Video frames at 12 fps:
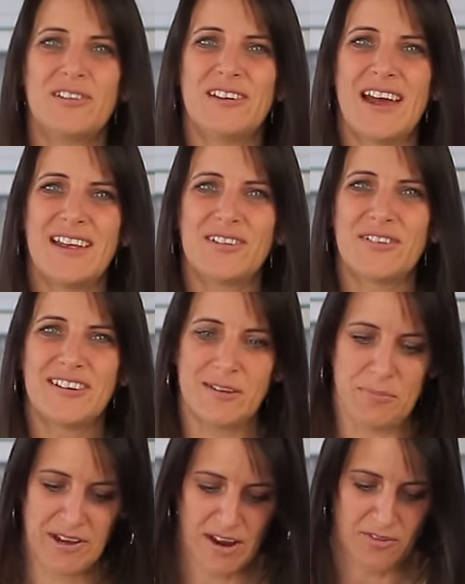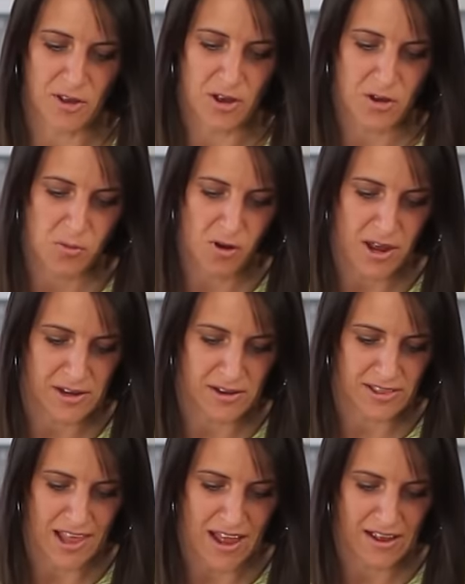today's recipe, I've got quite a
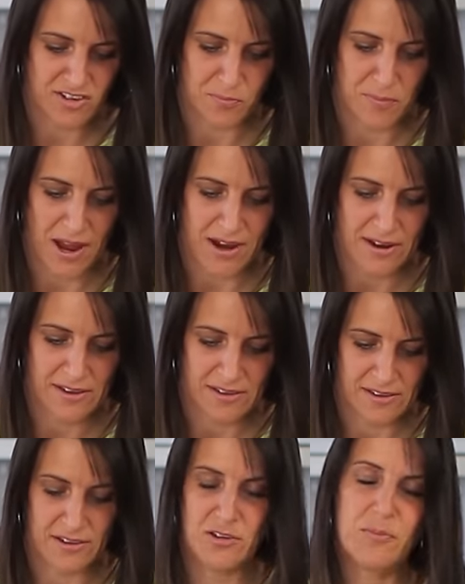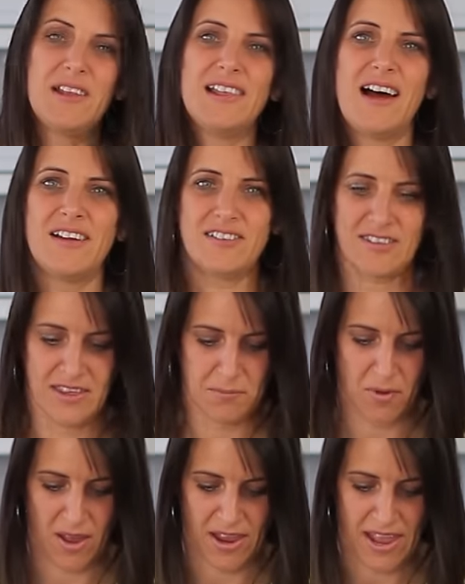large mug, a little bit larger than
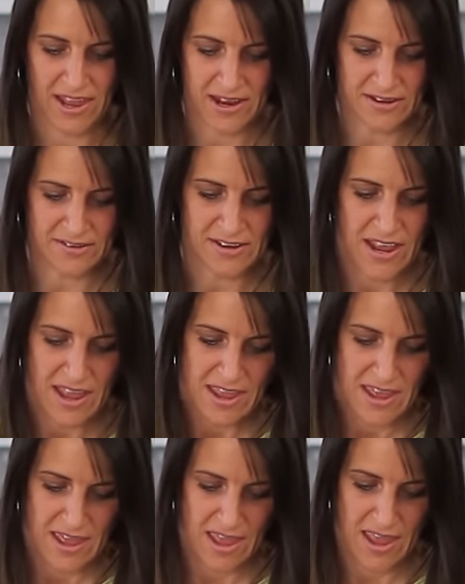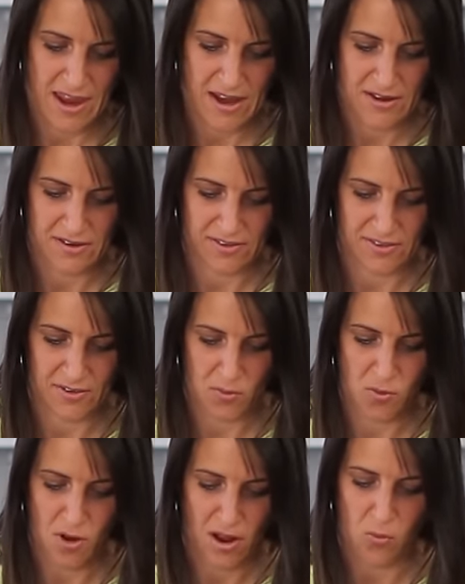my hand, and it's
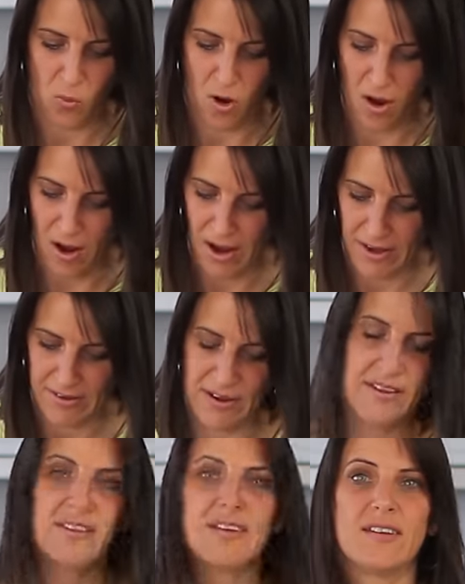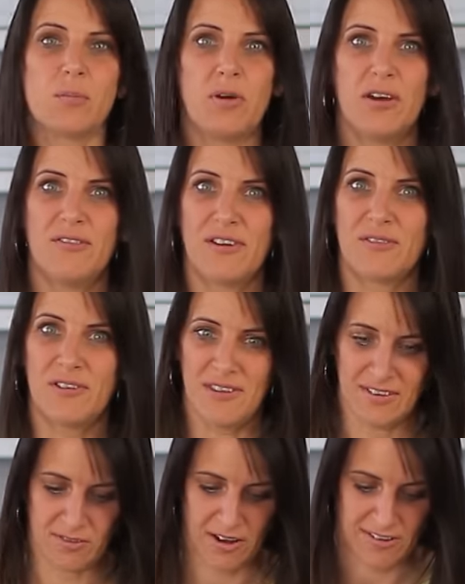quite wide, so it's perfect for
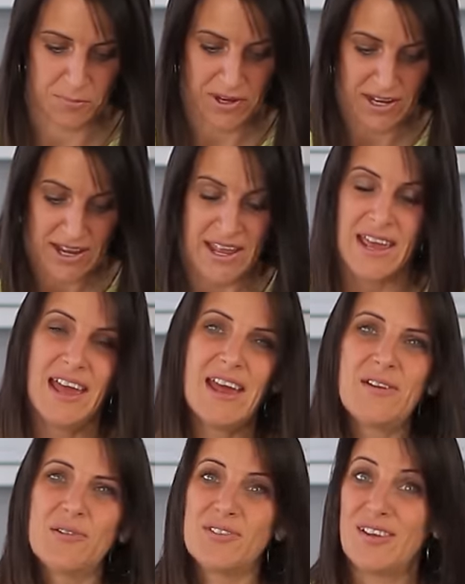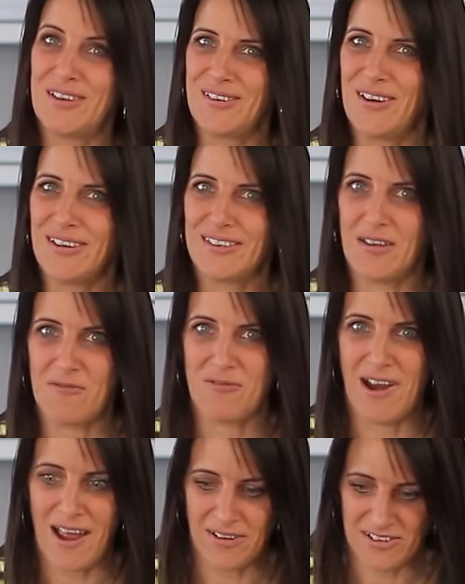this recipe, and also a nice
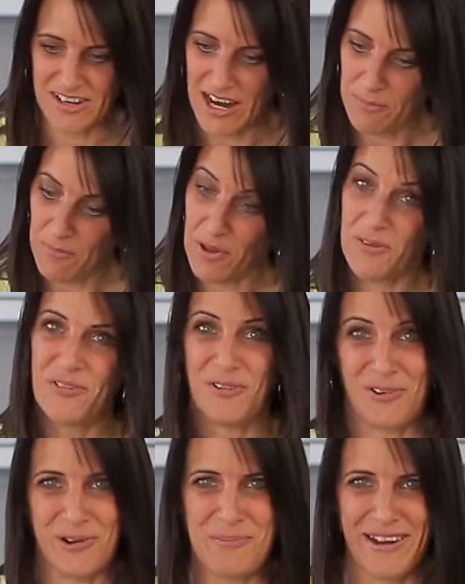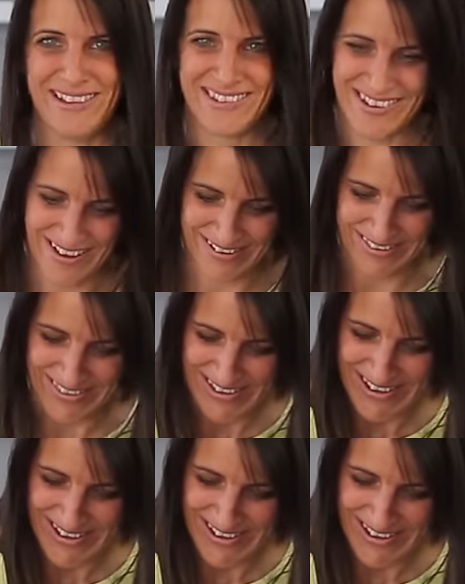round shape for a pizza.